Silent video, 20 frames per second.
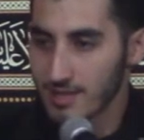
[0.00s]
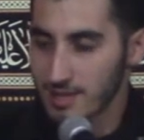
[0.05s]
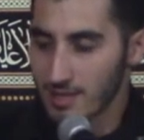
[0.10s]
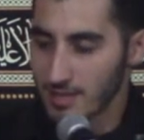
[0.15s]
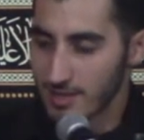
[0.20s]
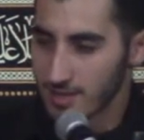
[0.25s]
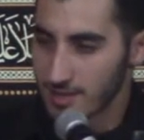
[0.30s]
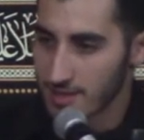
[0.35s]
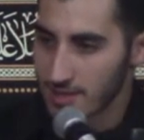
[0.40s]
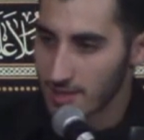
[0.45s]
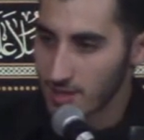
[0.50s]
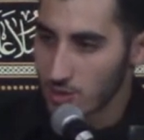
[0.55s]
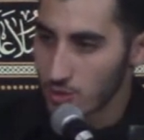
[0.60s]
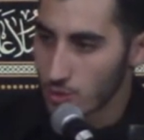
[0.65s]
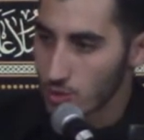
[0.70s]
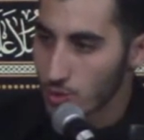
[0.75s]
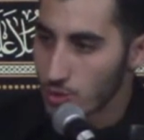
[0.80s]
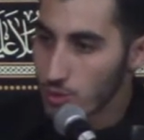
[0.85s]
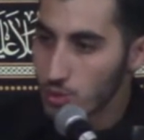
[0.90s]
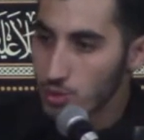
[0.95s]
says,
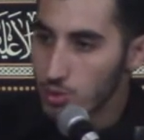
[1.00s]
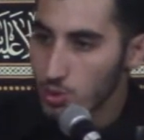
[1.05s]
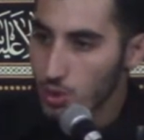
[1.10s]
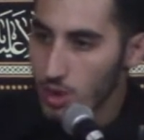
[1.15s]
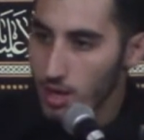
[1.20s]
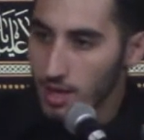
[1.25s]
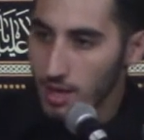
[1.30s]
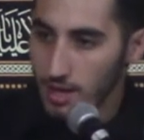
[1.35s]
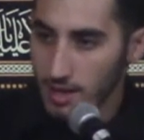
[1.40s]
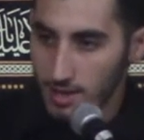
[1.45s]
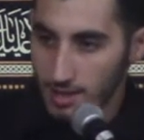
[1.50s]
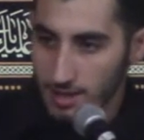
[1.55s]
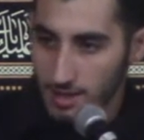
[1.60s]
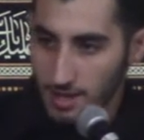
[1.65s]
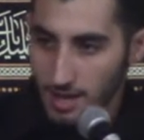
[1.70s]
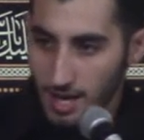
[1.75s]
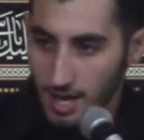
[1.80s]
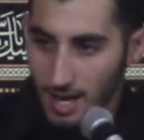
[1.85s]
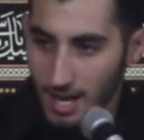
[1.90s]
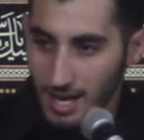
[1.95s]
Sukutuha
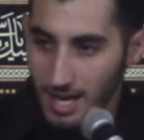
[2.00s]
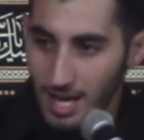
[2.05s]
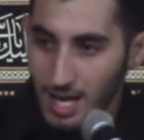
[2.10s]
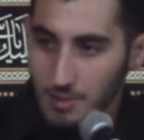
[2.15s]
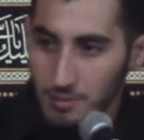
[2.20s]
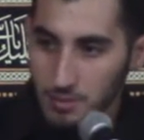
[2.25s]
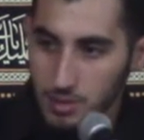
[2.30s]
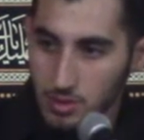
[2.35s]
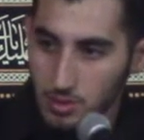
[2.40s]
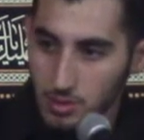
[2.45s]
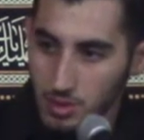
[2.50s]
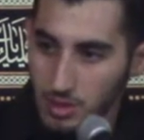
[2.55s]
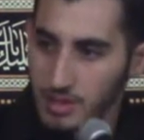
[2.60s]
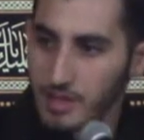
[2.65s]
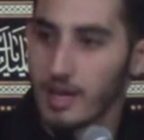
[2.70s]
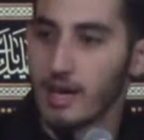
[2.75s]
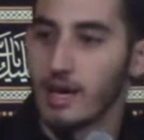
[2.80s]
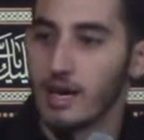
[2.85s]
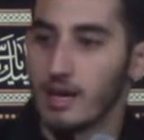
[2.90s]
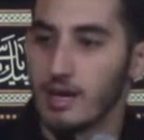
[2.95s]
alamatu
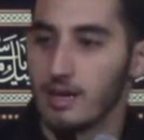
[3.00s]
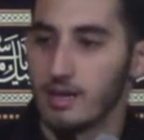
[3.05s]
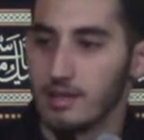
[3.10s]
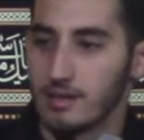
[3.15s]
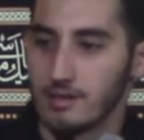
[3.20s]
ridaha.